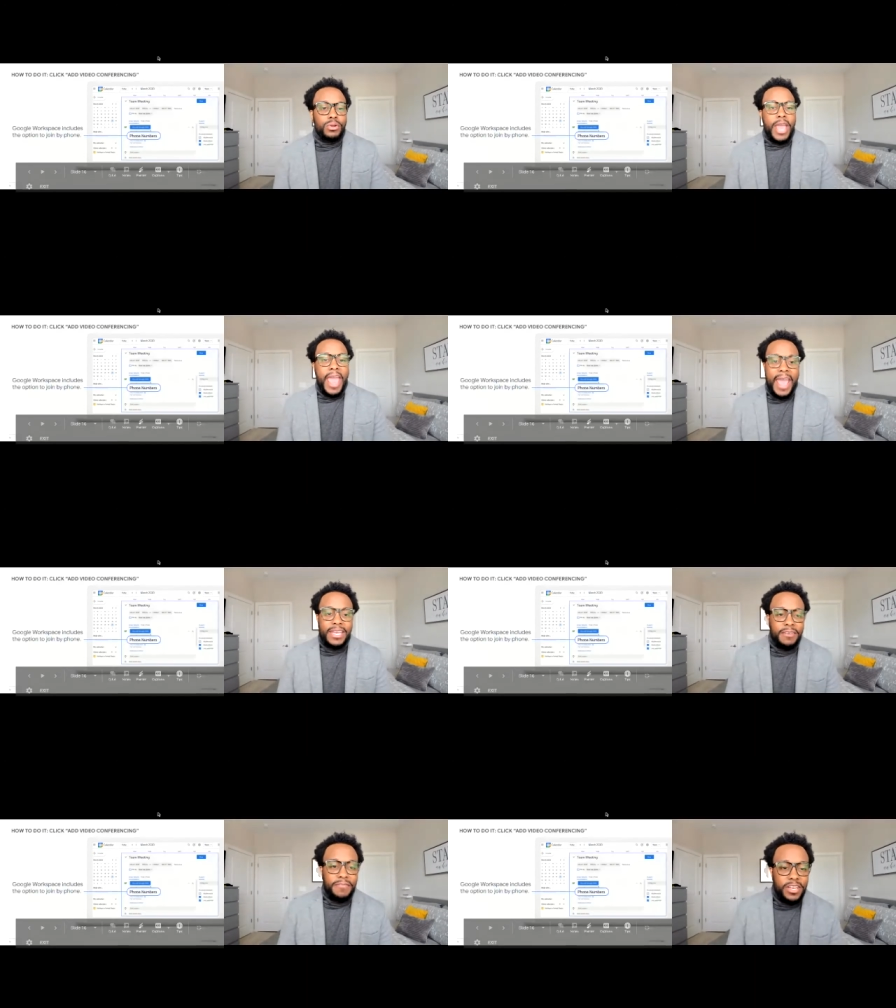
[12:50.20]

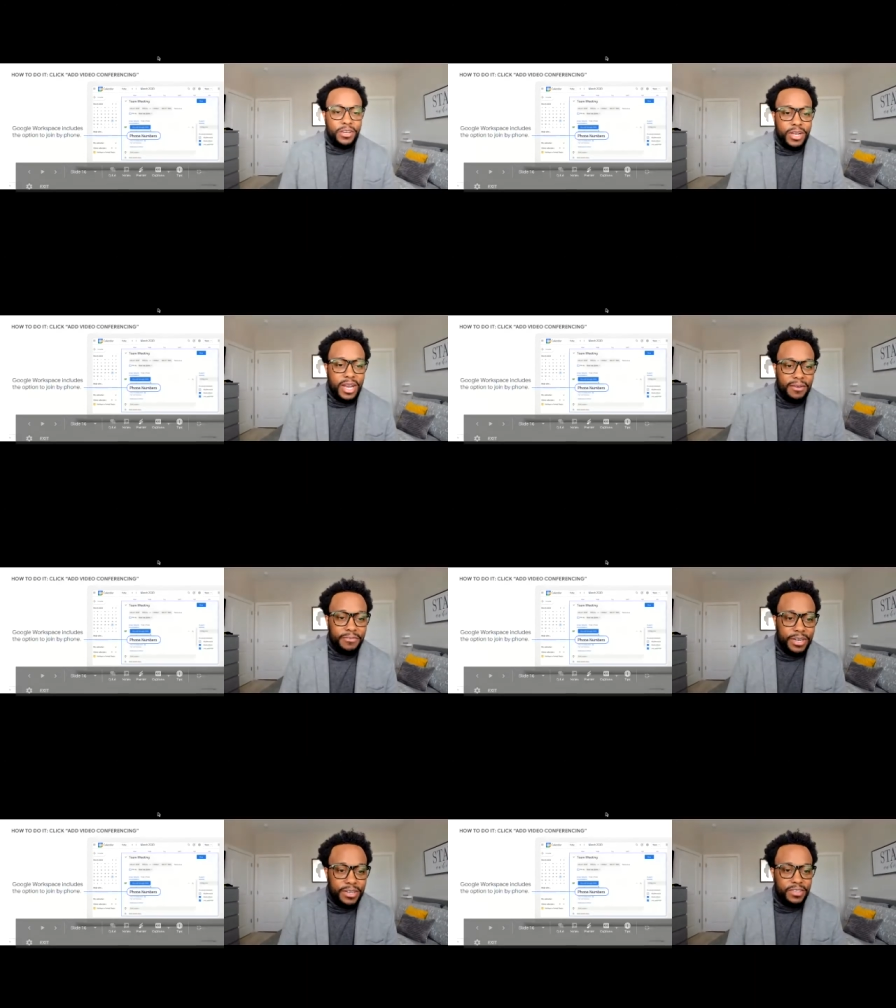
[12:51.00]
adding a video
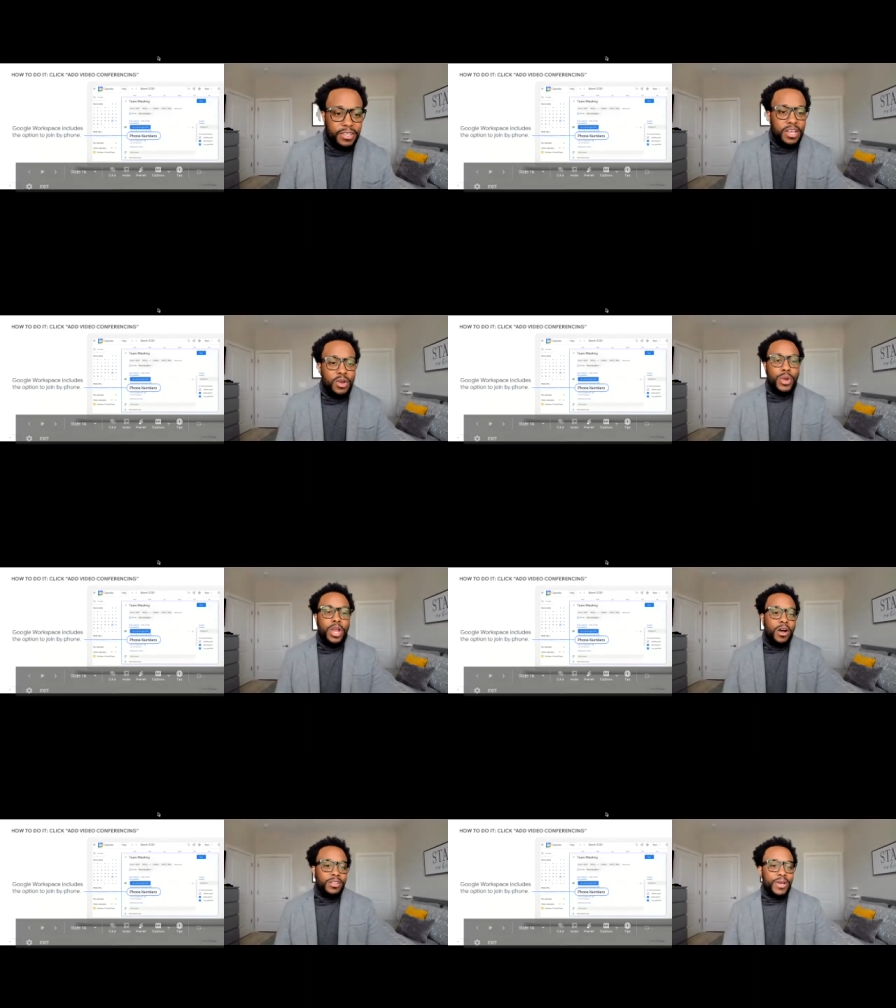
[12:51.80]
conference, we
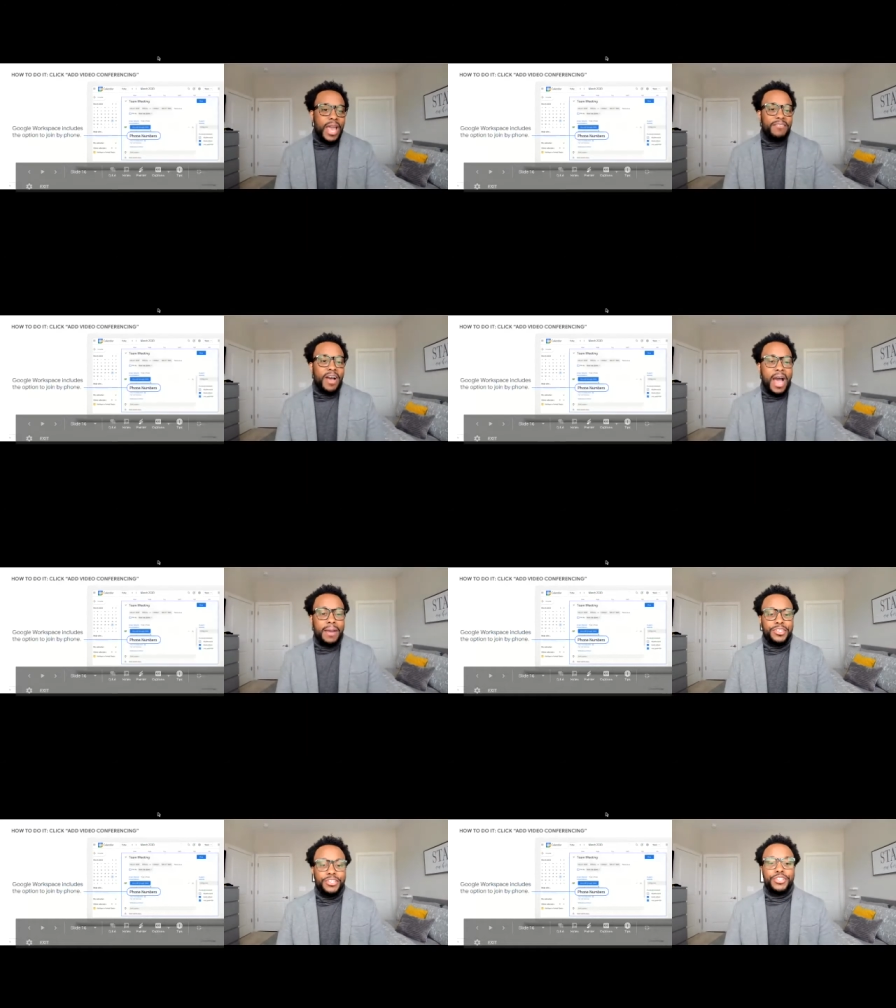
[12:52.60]
also have an
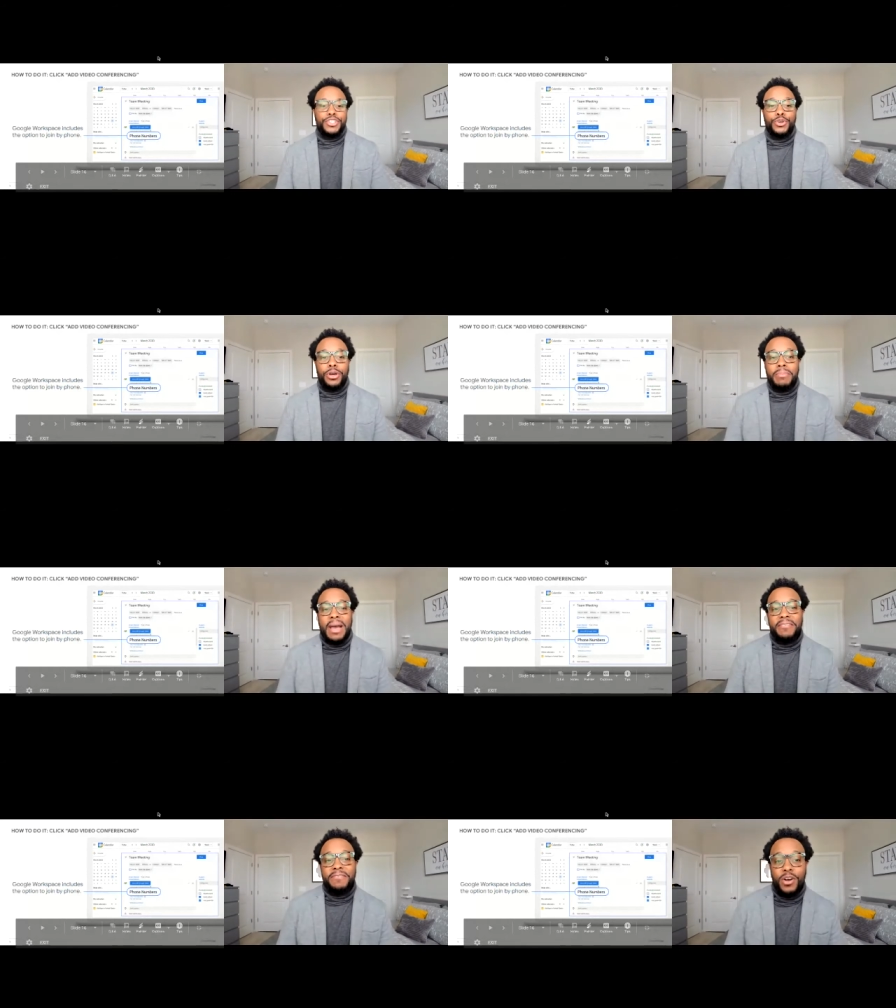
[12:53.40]
option to join
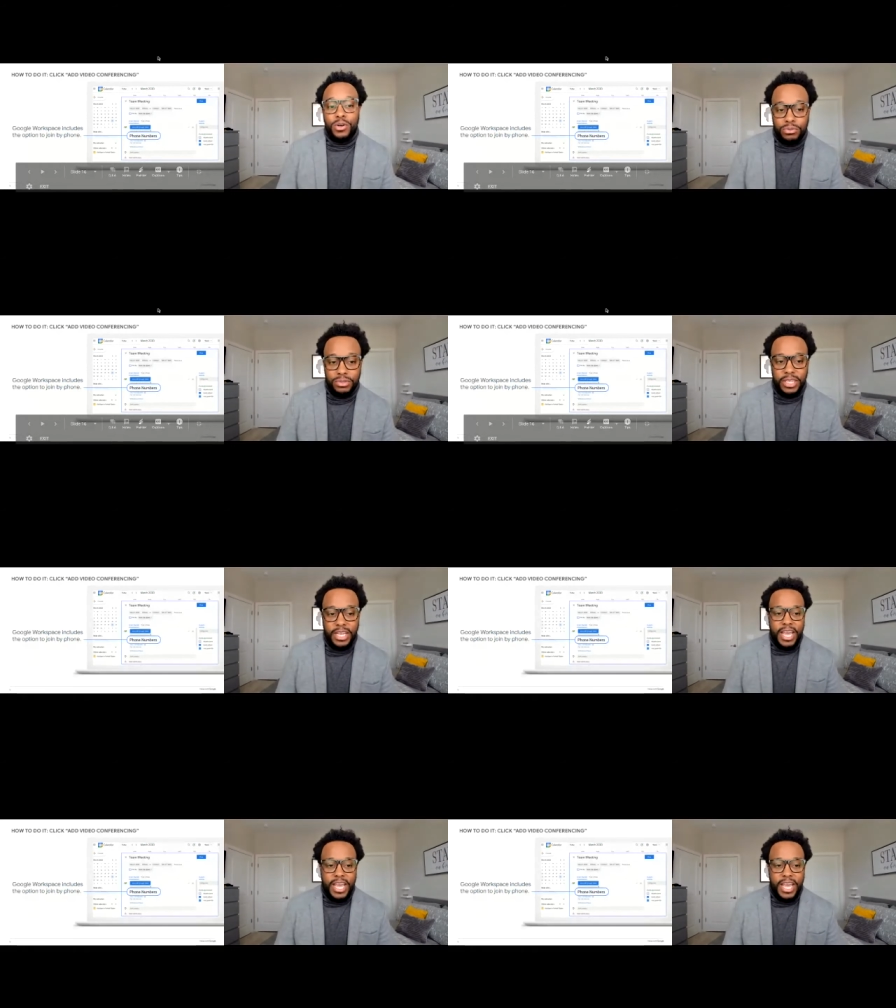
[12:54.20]
by phone.